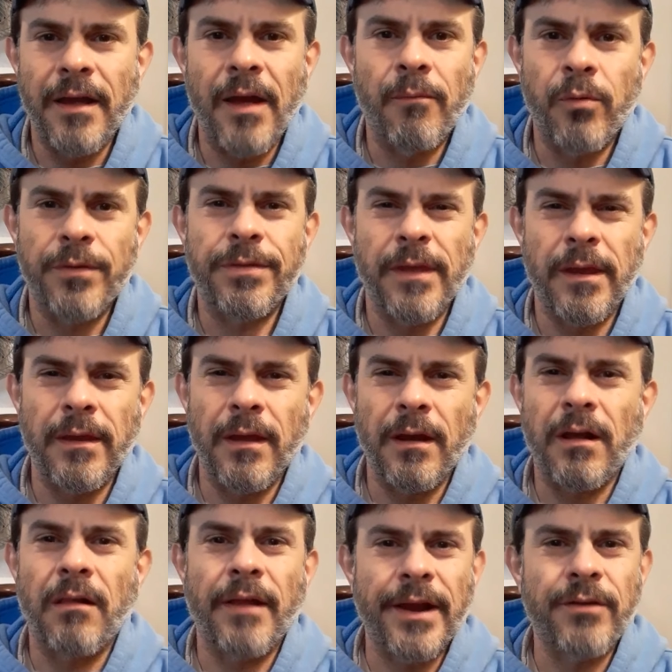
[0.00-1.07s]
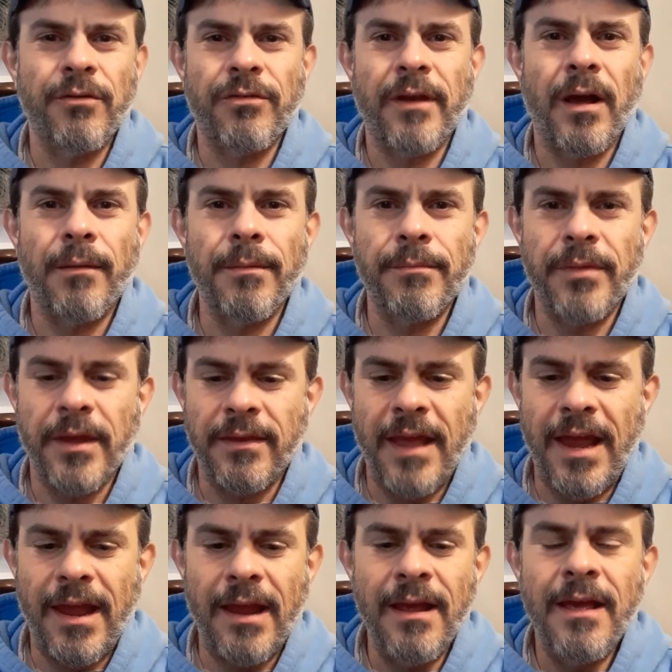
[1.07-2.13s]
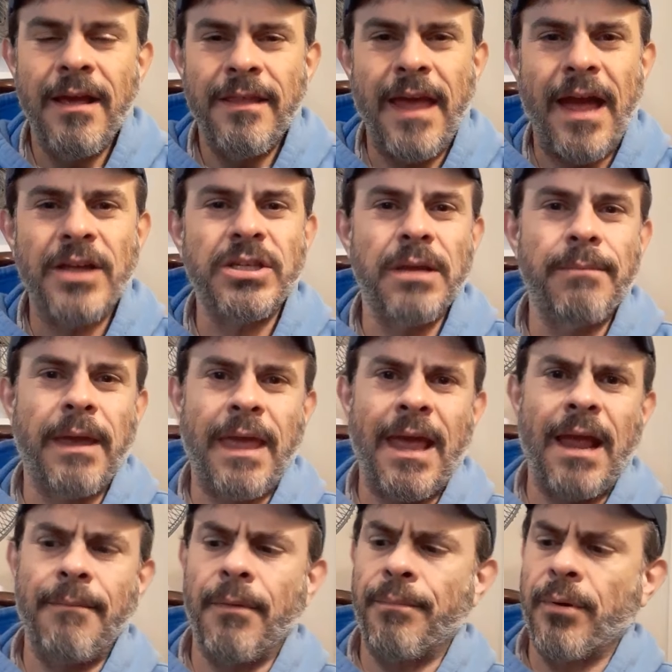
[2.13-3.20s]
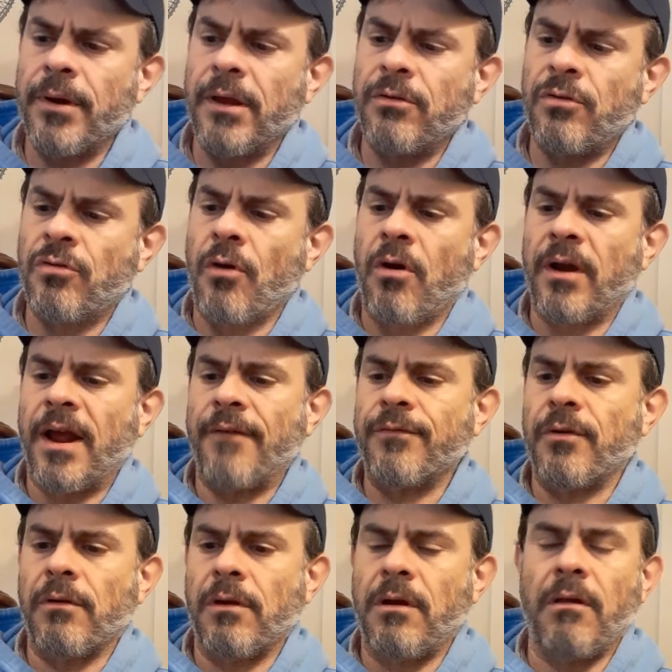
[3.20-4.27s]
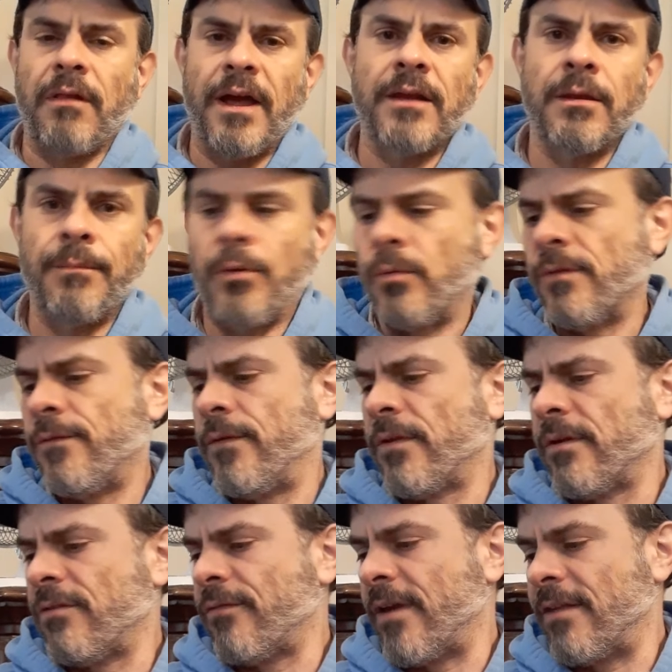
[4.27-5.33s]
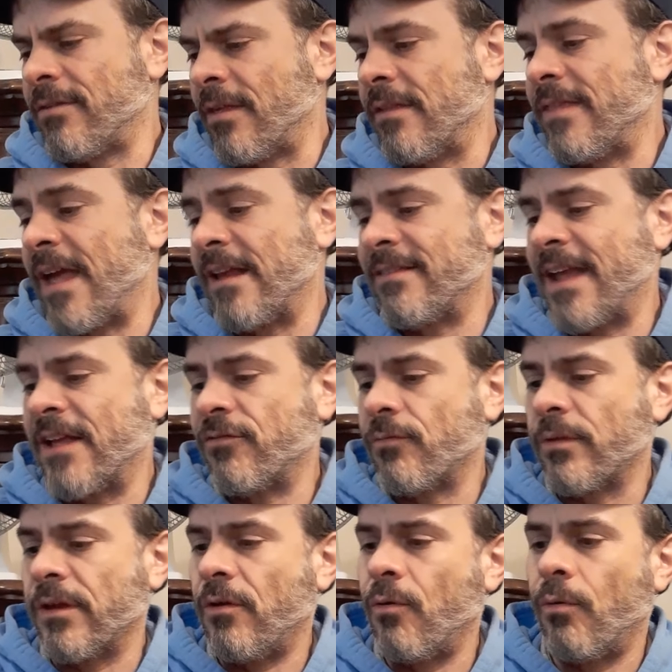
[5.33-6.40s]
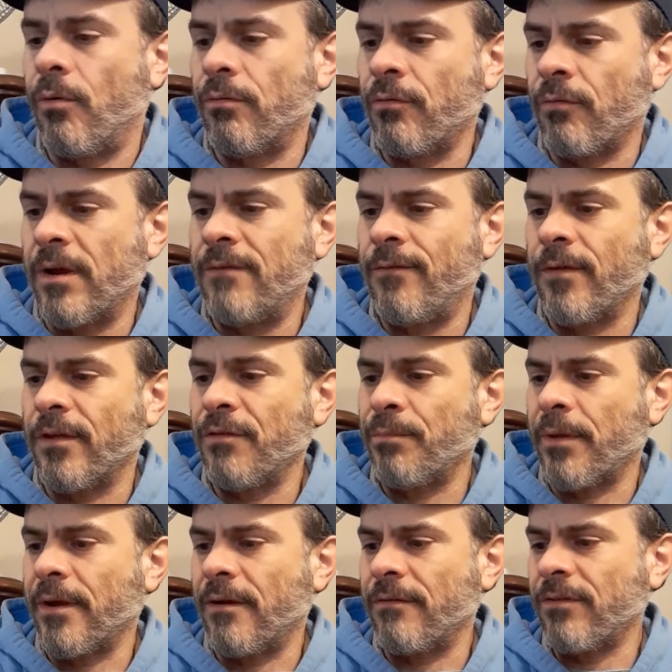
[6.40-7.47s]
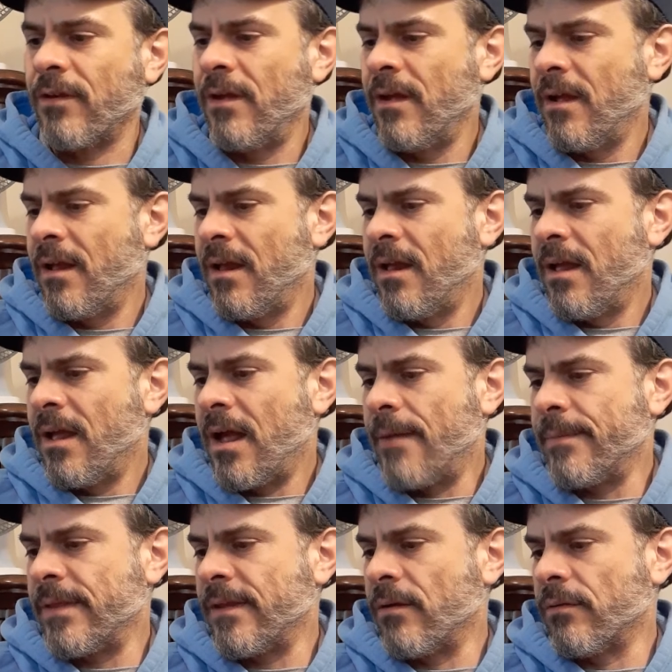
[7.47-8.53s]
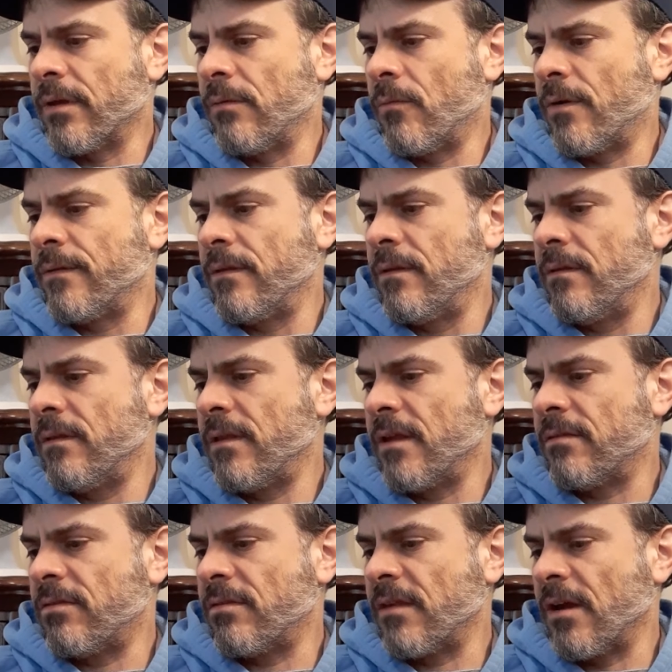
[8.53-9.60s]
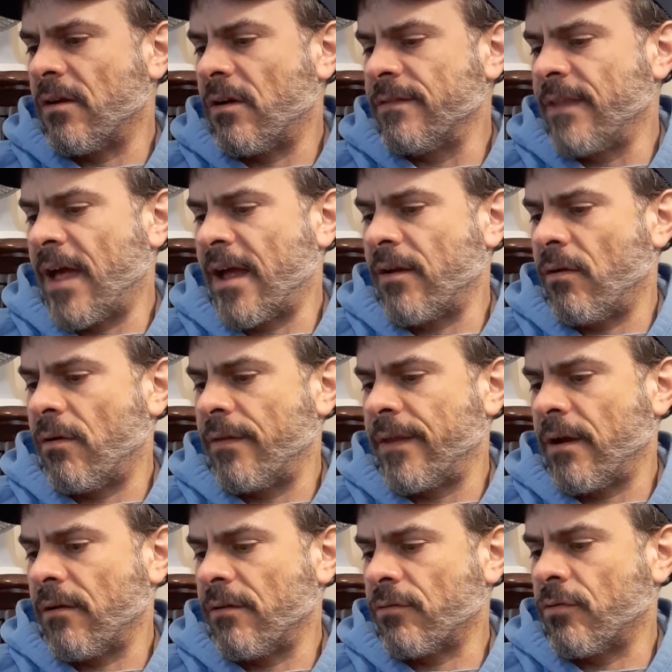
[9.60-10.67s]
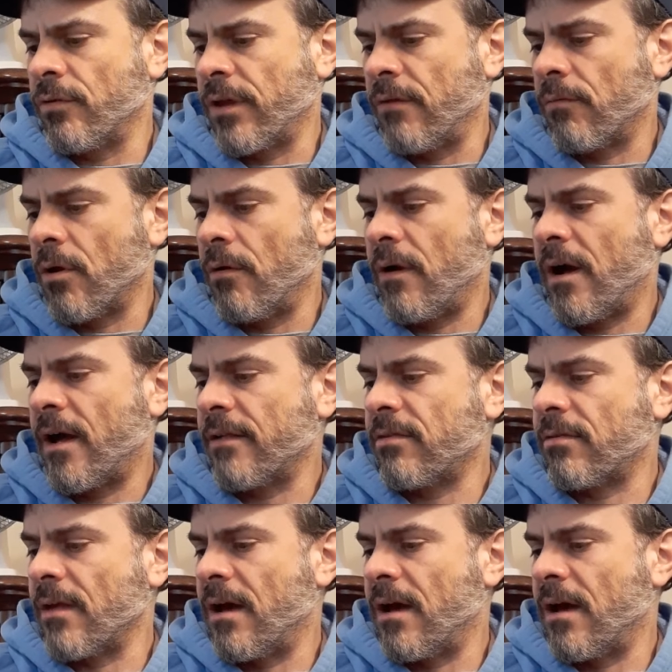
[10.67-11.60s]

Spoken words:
With the collector's album. Like they actually became a pretty sought after collectible with Phillies fans. Like that's really cool. Great Phillies players. I mean, the only one that's not on there is Cookie Rojas.